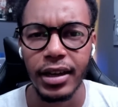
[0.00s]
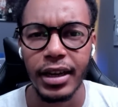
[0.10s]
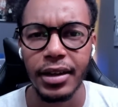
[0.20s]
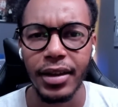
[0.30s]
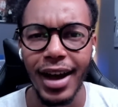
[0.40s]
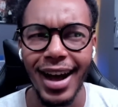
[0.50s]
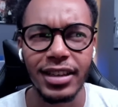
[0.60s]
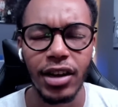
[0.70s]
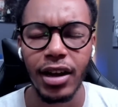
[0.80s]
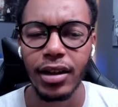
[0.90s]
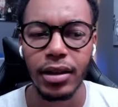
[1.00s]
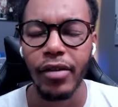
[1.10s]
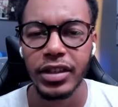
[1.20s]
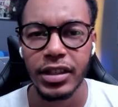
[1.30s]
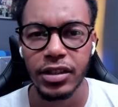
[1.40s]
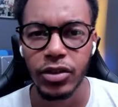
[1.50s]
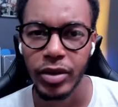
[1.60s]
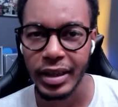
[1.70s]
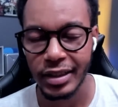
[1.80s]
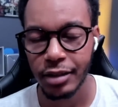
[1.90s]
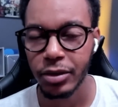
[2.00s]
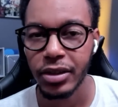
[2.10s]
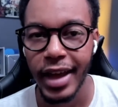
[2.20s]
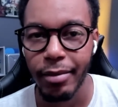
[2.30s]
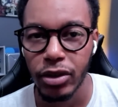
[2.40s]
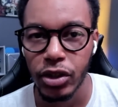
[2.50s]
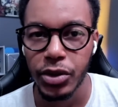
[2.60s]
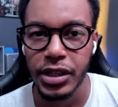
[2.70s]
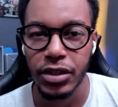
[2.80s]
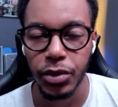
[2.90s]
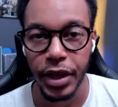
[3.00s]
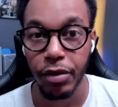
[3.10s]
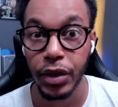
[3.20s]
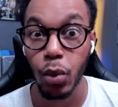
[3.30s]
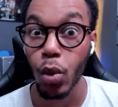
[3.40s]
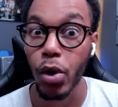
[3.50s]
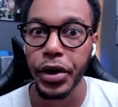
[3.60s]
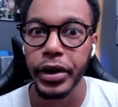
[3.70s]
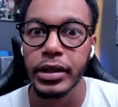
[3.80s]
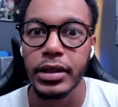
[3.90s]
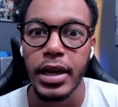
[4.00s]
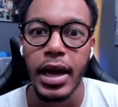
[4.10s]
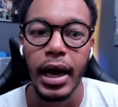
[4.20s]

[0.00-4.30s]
Uh, the Hak'tyl, obviously sort of like similar to the Amazonians where they were the warriors.